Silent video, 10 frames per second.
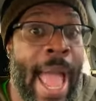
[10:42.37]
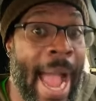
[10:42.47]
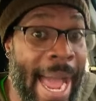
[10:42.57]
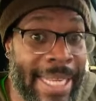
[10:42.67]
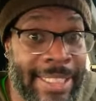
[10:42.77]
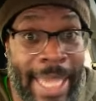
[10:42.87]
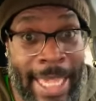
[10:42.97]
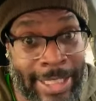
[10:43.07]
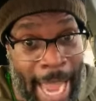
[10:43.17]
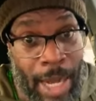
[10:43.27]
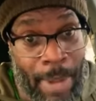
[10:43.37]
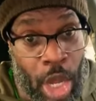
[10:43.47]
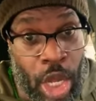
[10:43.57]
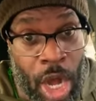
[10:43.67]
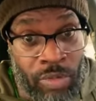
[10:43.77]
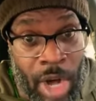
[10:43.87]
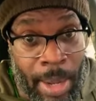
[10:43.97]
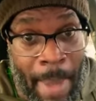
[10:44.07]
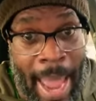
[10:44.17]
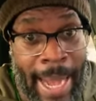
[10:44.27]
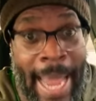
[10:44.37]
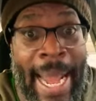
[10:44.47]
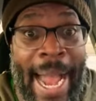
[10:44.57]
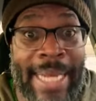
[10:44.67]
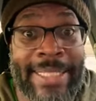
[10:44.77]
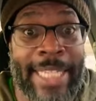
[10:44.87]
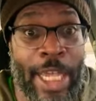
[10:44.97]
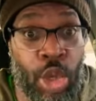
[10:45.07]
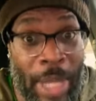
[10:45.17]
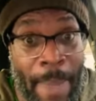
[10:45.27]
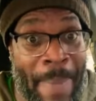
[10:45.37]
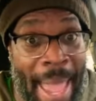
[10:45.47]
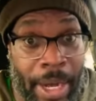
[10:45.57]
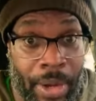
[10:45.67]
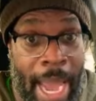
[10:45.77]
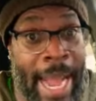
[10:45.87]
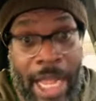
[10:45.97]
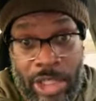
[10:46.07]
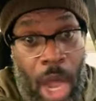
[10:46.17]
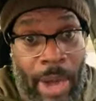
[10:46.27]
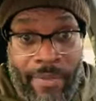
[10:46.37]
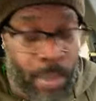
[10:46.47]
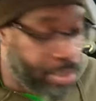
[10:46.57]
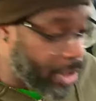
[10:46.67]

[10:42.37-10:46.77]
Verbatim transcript: I gotta see it's gotta be a young running back, and I gotta see you get better. And I saw that from